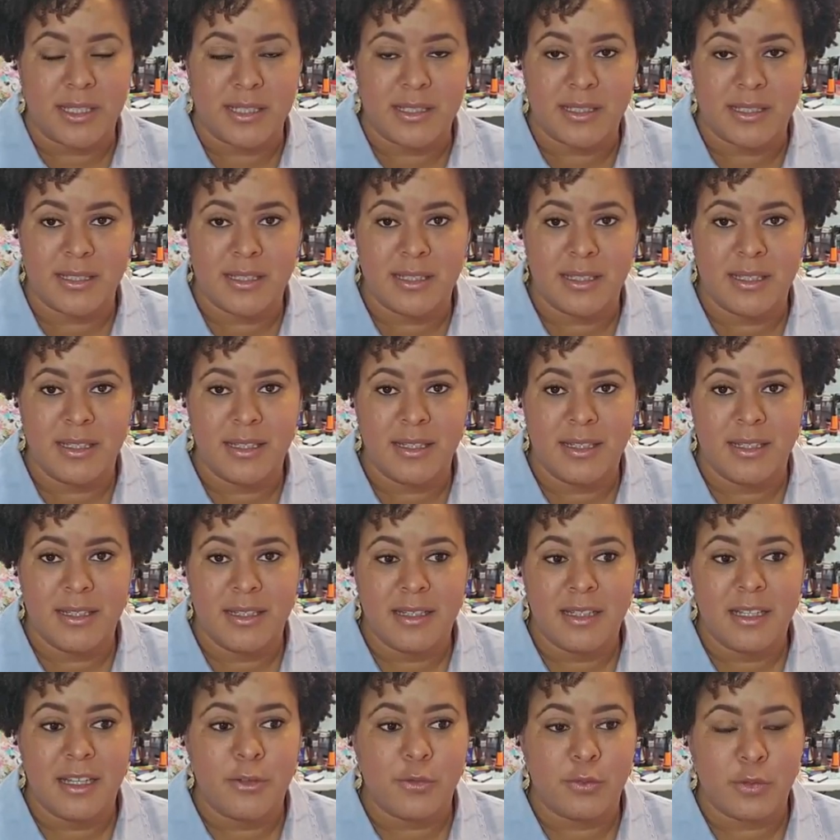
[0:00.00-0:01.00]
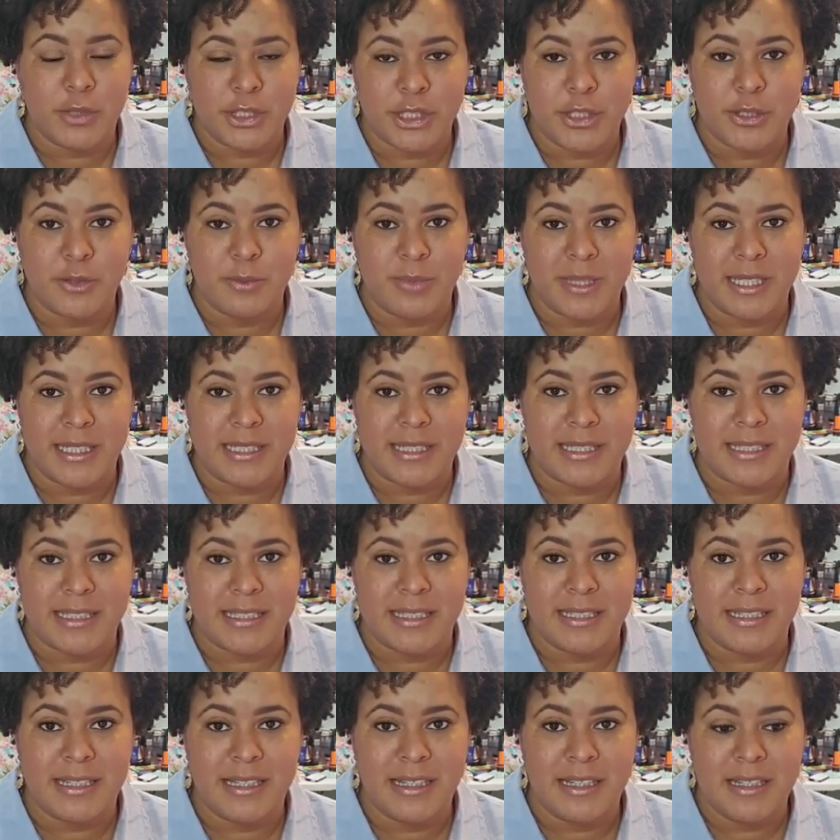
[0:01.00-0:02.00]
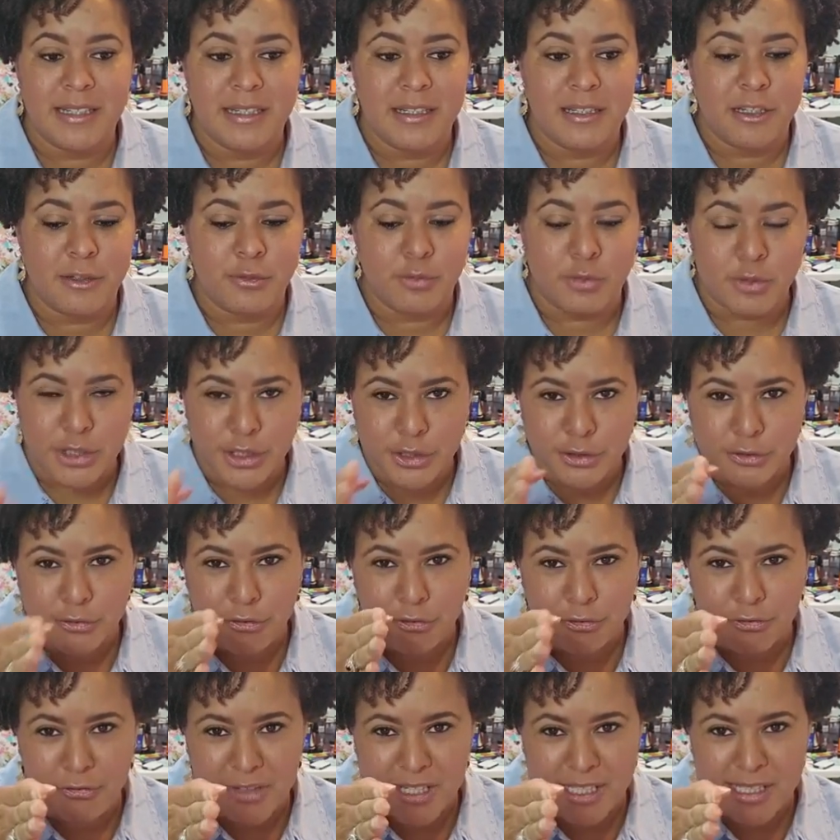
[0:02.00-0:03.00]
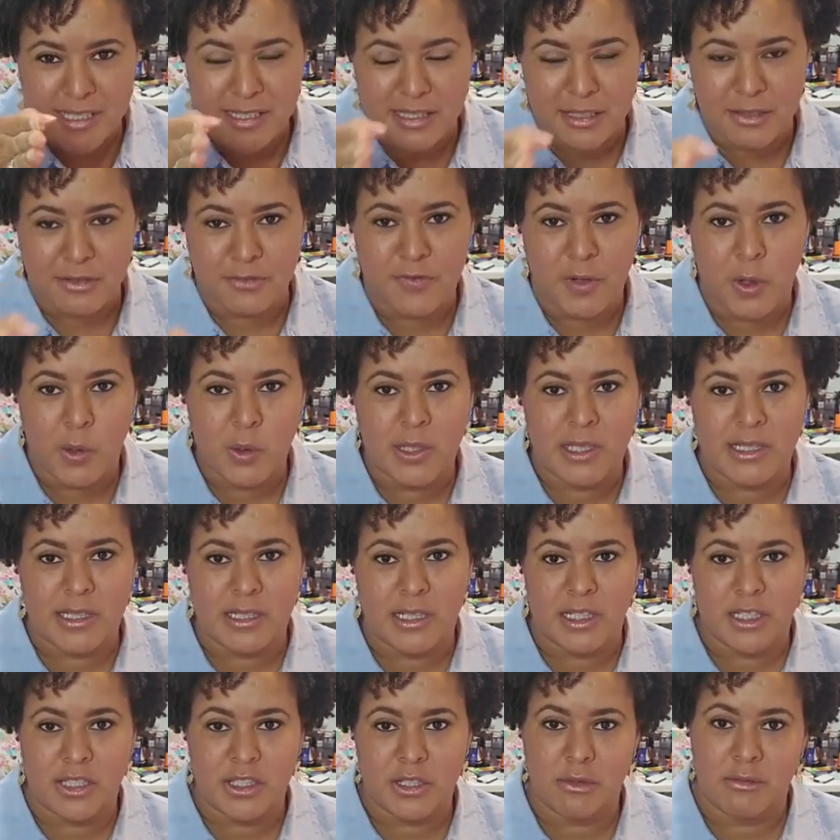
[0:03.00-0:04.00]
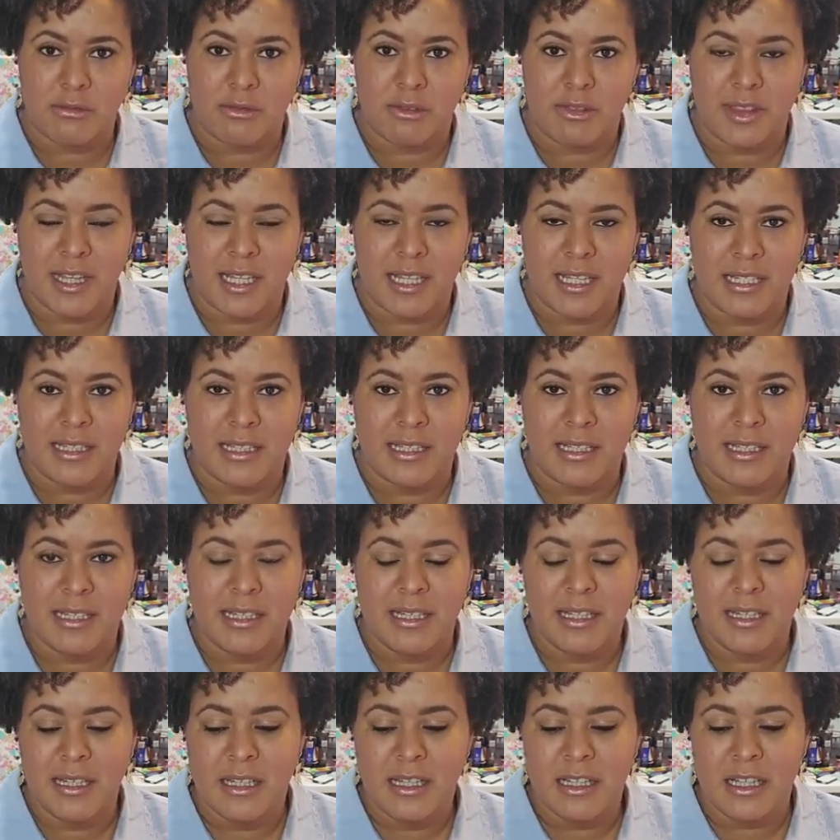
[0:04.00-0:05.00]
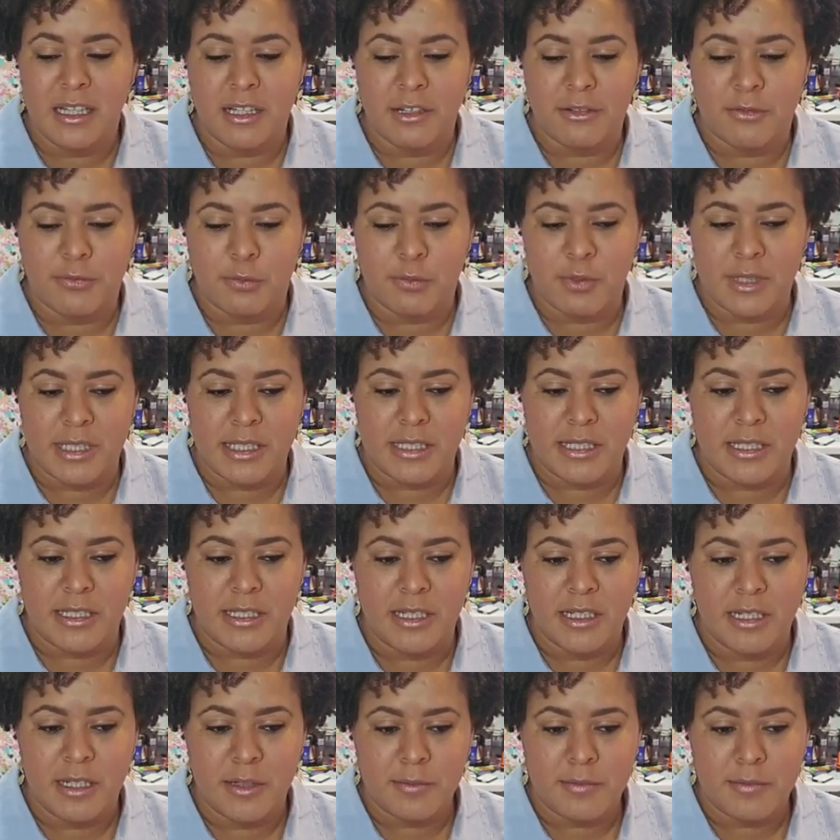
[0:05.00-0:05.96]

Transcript: us if we're too busy, if we're too fixed and focused on a certain thing, if we